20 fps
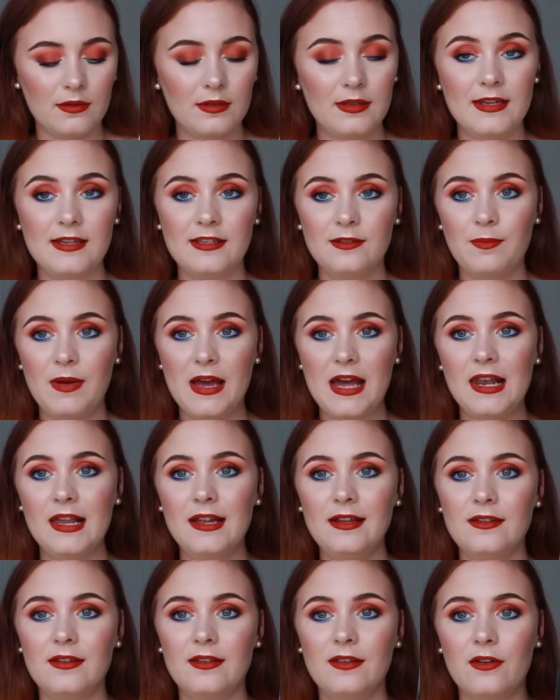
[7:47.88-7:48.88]
this
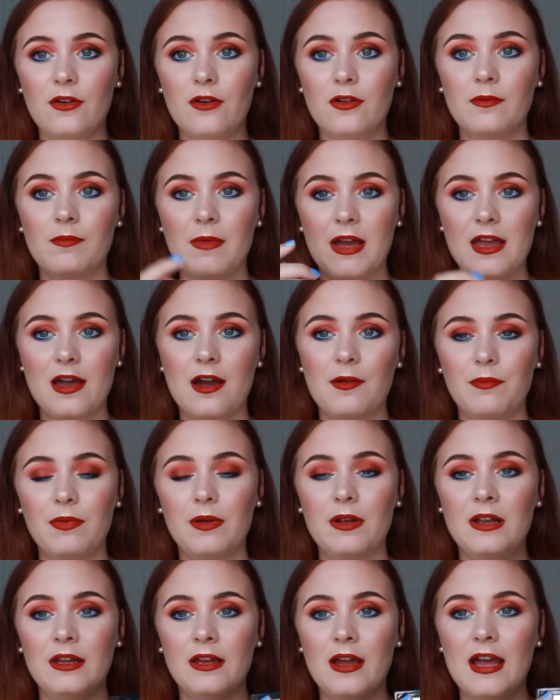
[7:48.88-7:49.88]
palette on my
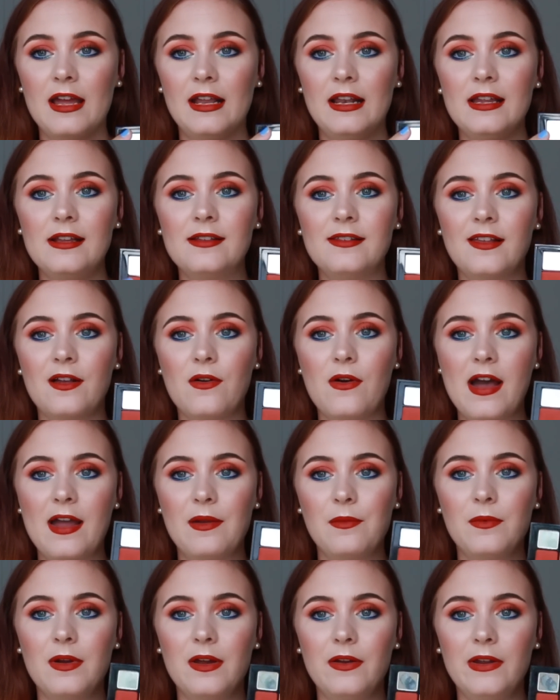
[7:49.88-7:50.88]
upper eyelid, so
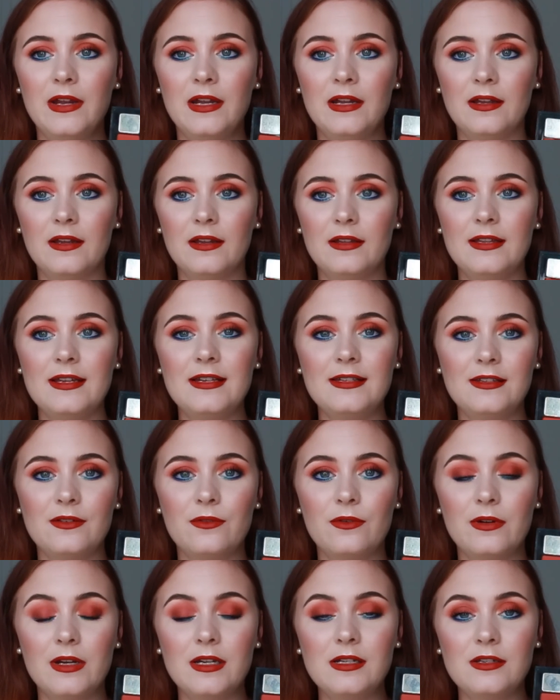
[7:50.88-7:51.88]
I'm wearing this
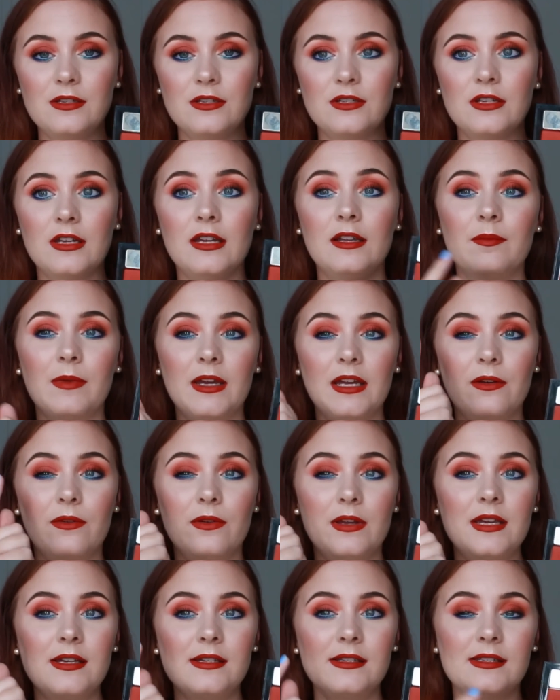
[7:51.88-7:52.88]
orange in my
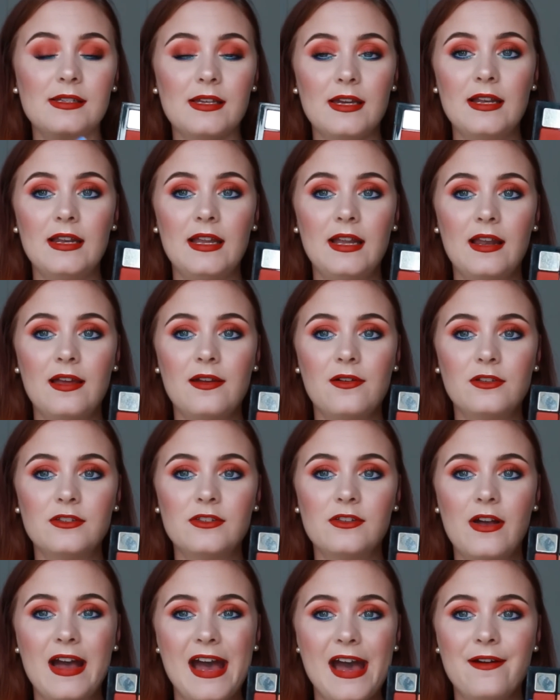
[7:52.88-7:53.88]
crease, and then I
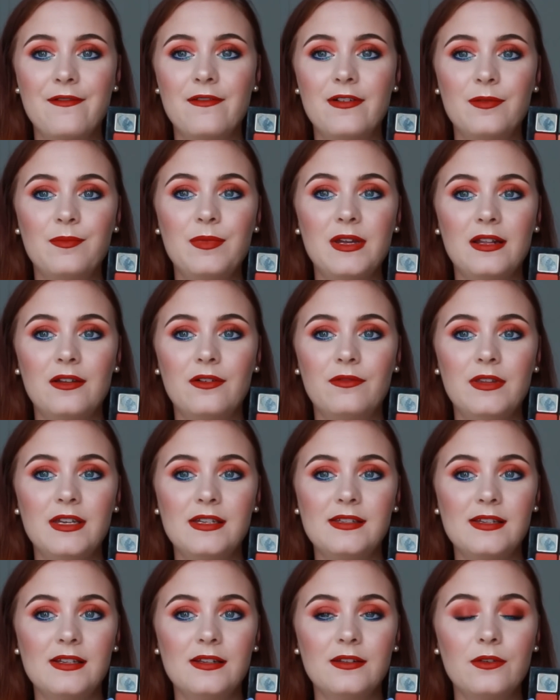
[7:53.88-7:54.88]
also have a bit of
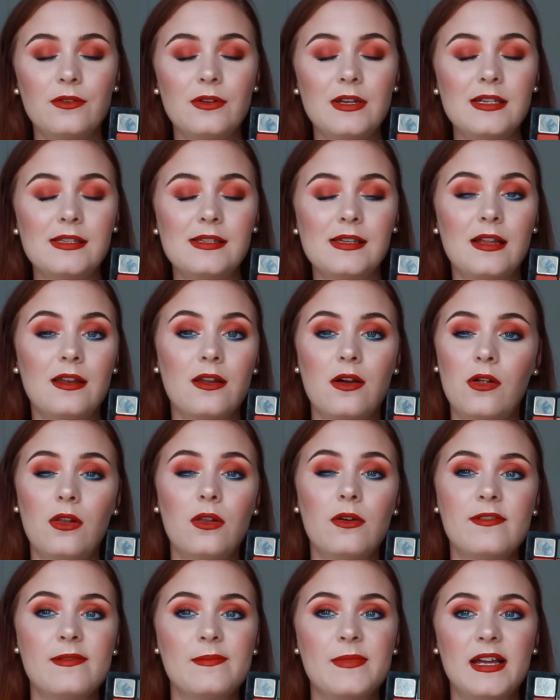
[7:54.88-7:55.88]
this in the crease and
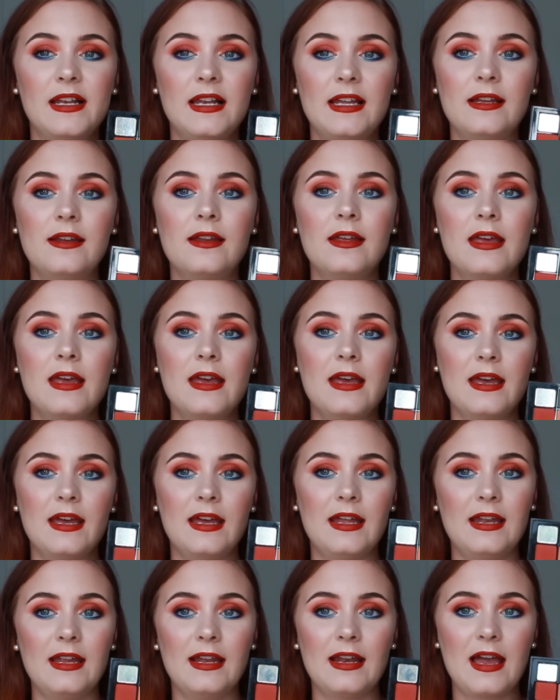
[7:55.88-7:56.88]
all over my lid,
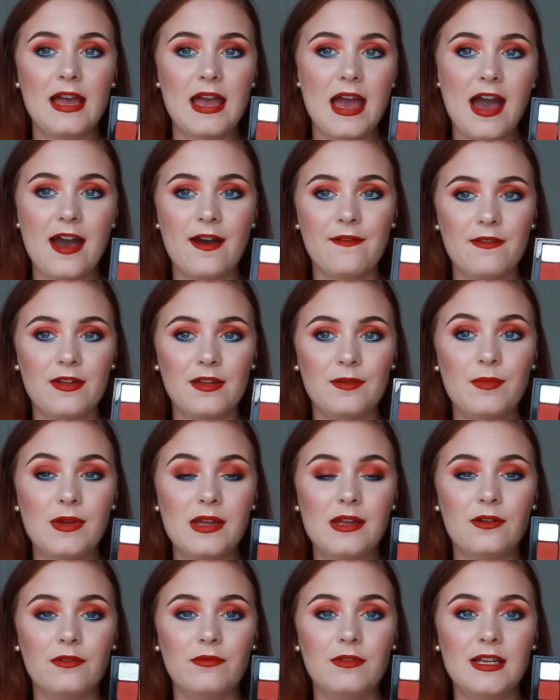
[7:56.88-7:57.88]
and then I have a
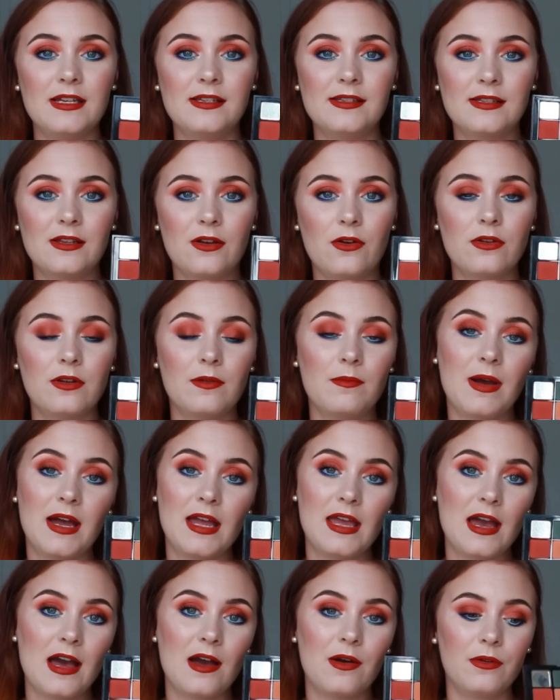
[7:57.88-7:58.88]
bit of this on
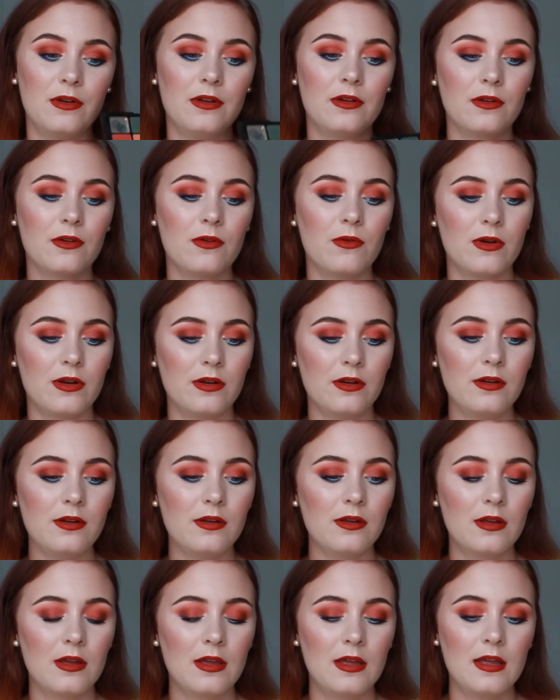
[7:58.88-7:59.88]
my outer
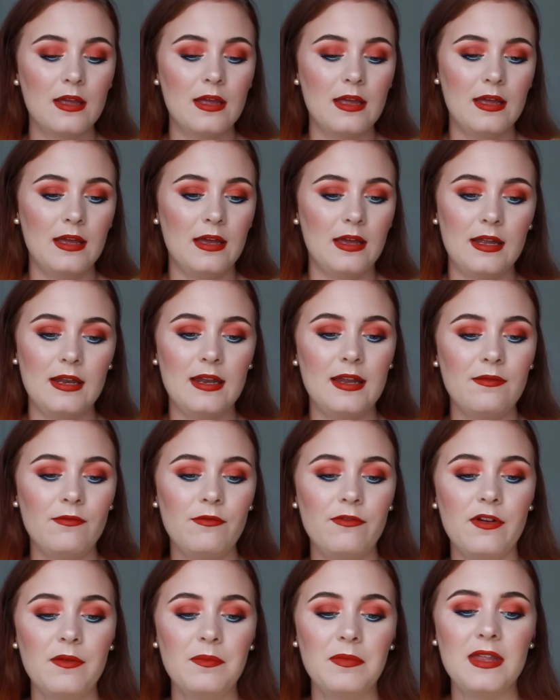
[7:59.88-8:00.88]
corner. And then
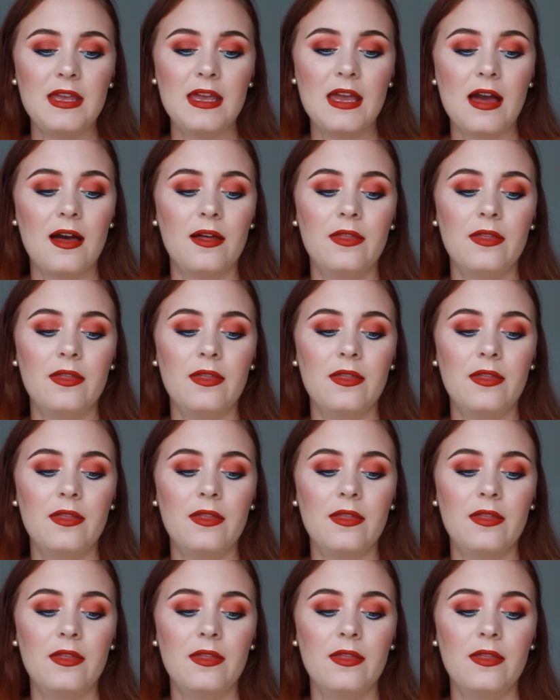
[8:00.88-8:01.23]
from the